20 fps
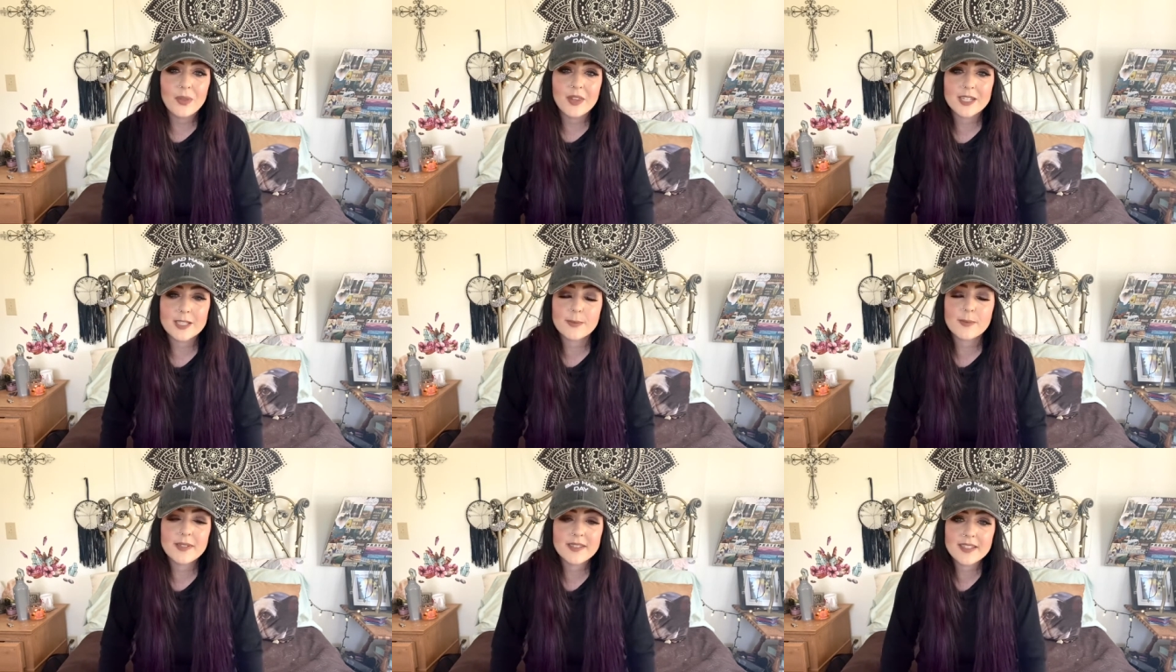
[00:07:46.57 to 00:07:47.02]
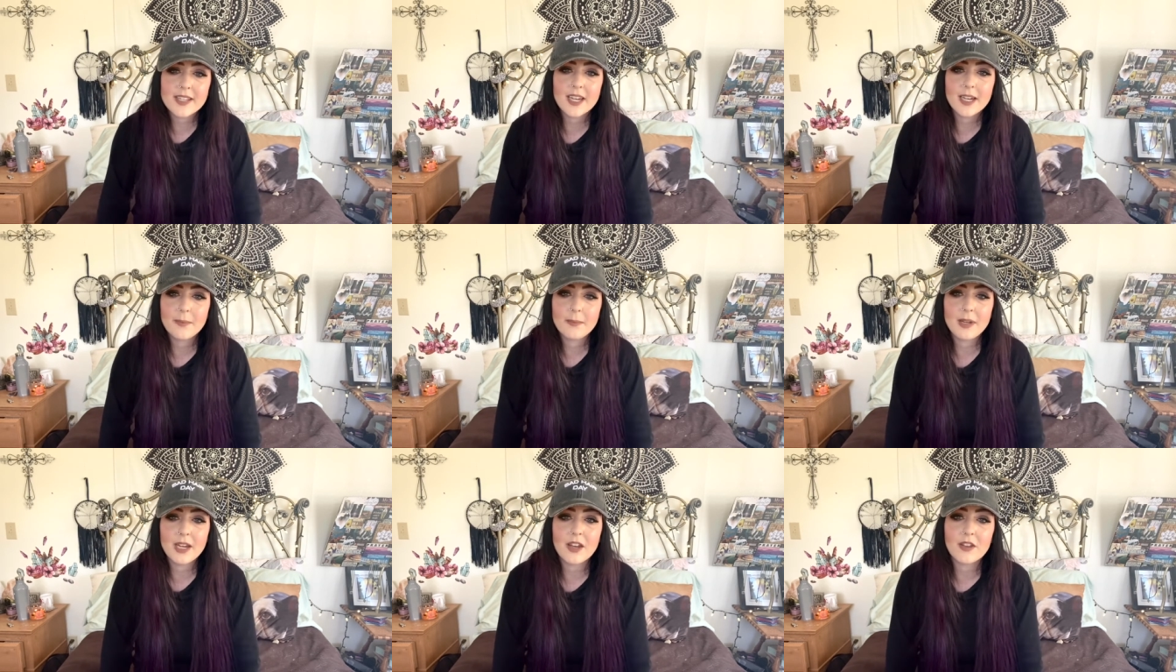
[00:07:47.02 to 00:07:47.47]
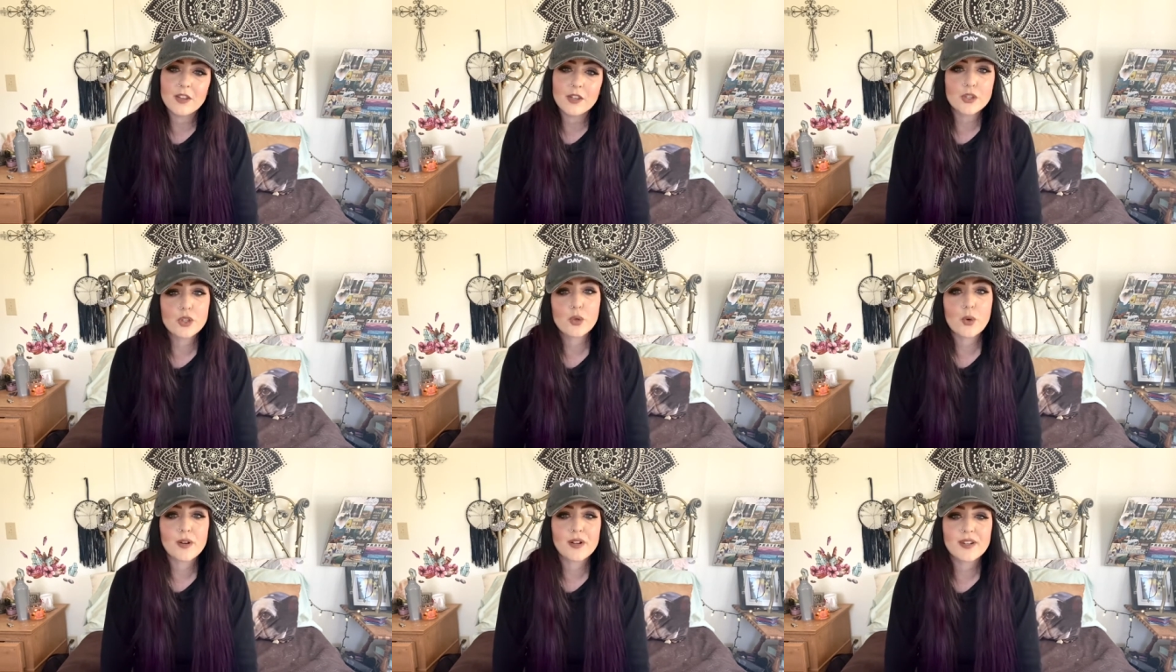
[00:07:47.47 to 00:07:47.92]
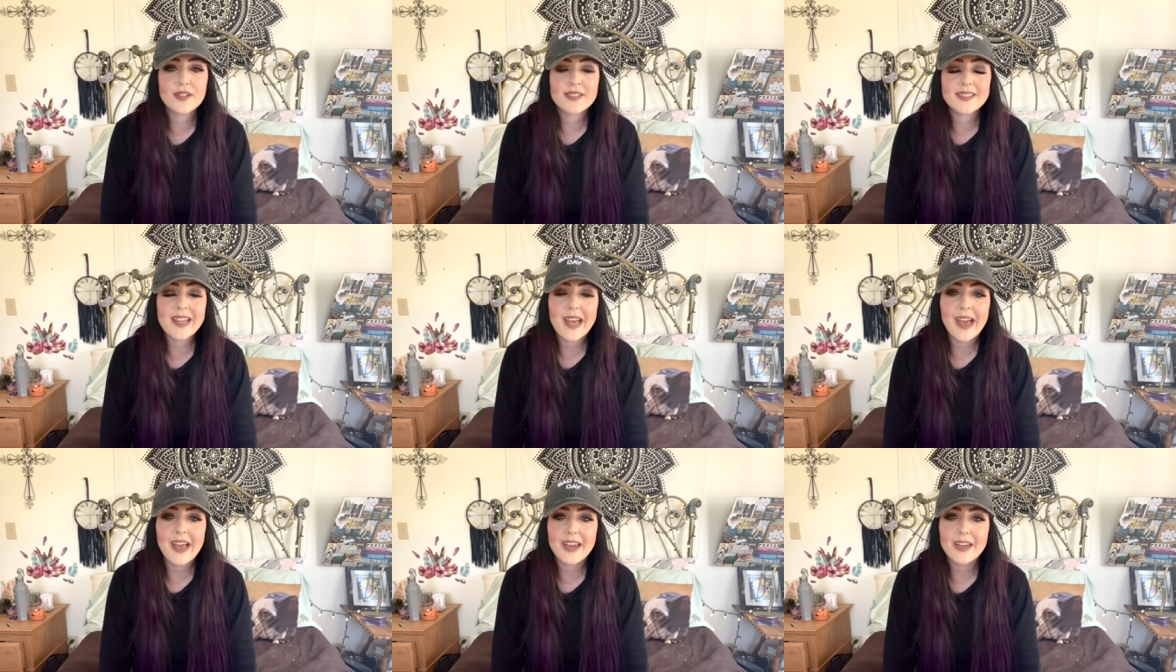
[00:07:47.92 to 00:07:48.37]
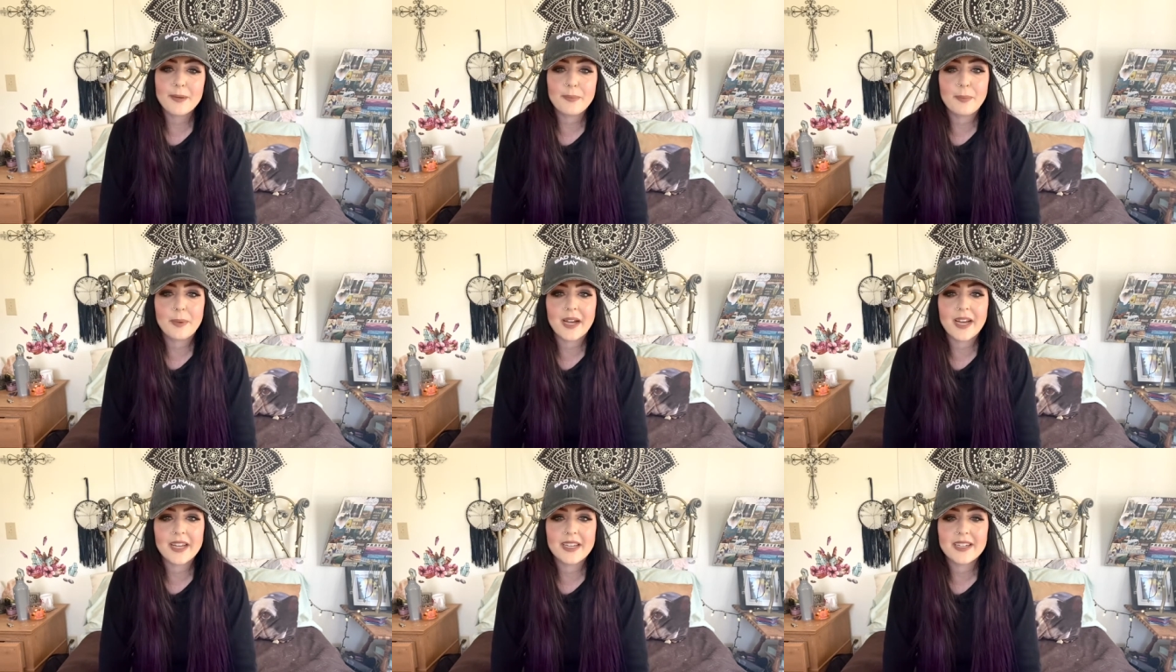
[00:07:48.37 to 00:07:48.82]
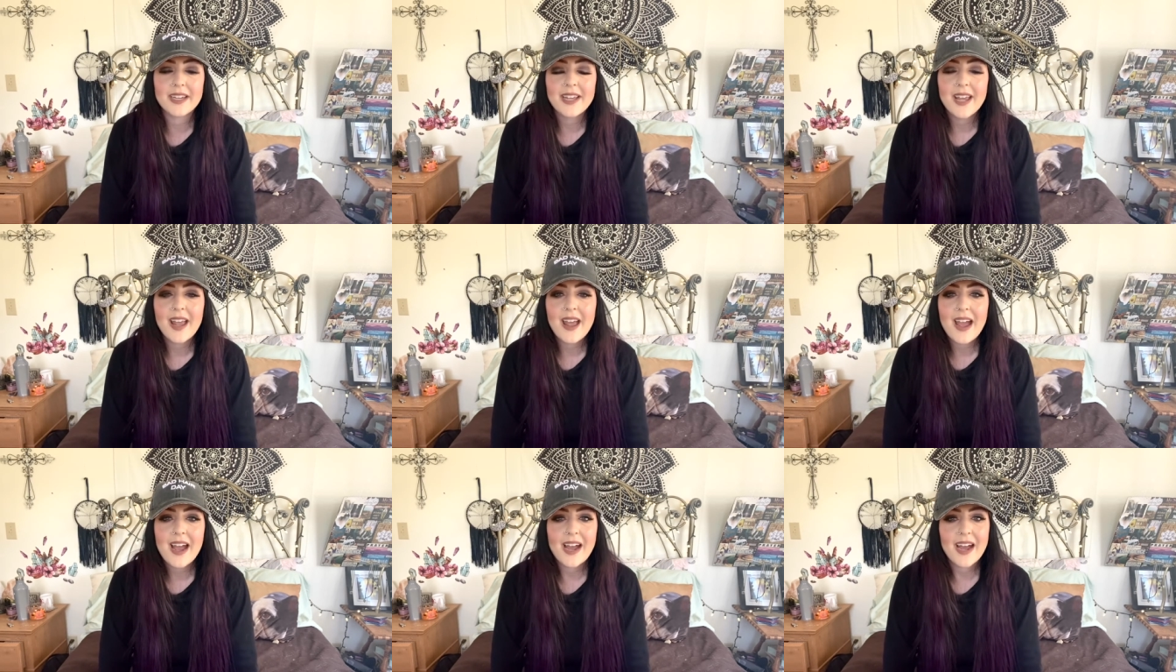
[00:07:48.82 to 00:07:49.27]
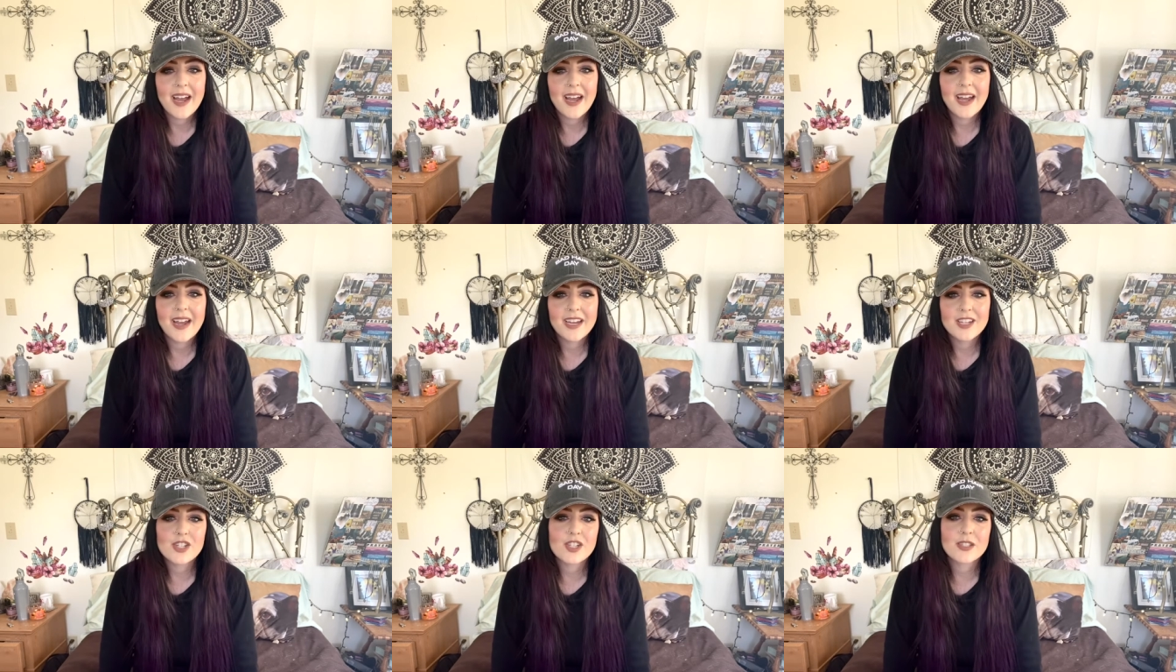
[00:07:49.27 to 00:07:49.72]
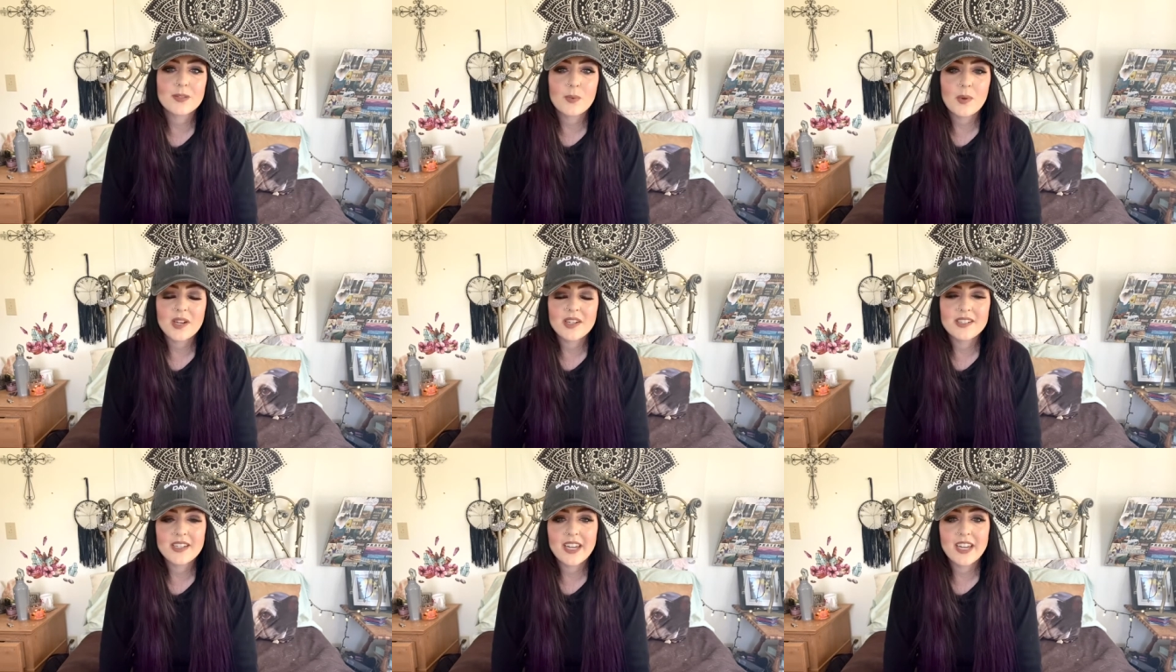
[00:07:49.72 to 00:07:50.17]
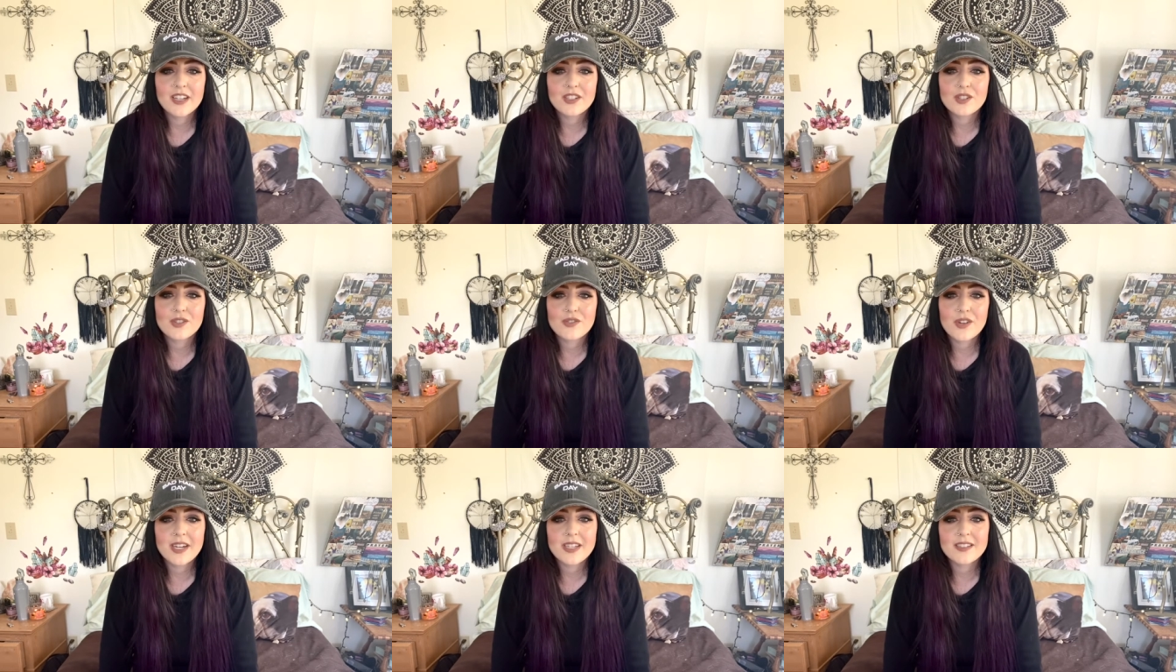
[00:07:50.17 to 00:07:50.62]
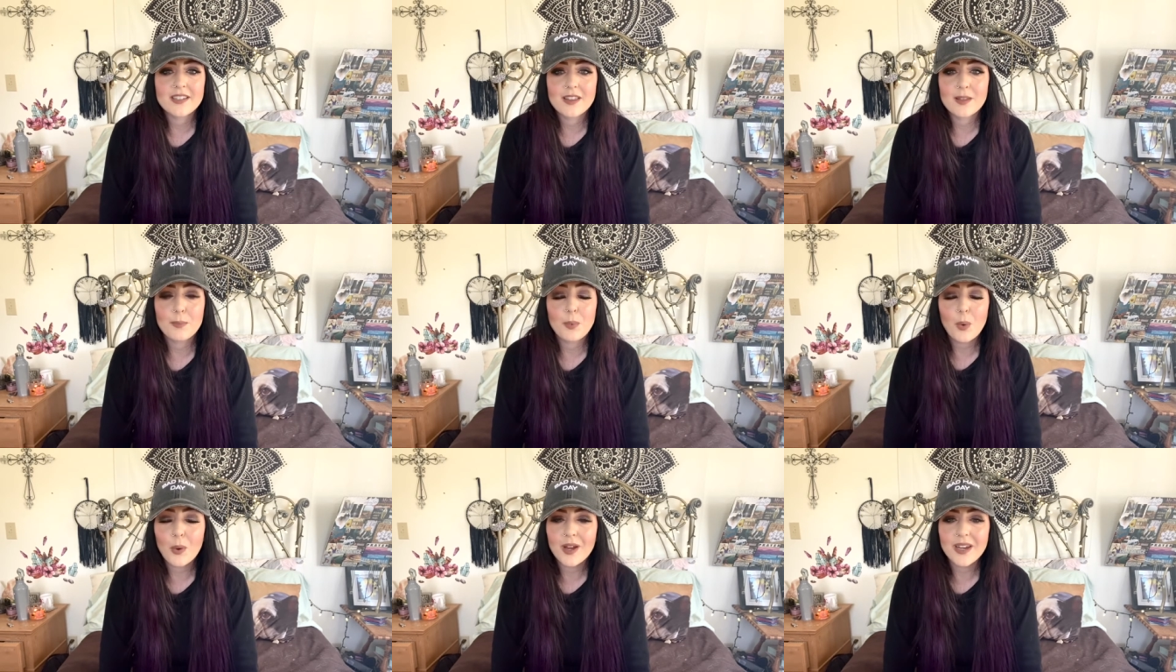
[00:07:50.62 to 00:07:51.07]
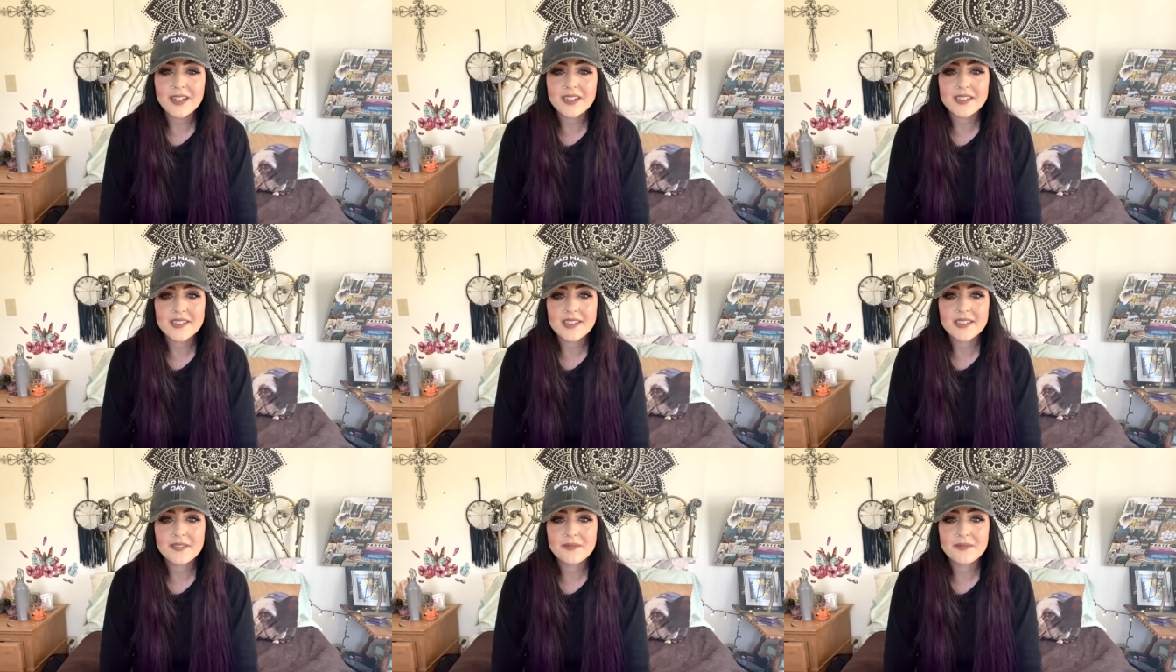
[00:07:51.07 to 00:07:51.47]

This one's going to be on the shorter side, but I just wanted to get straight to the point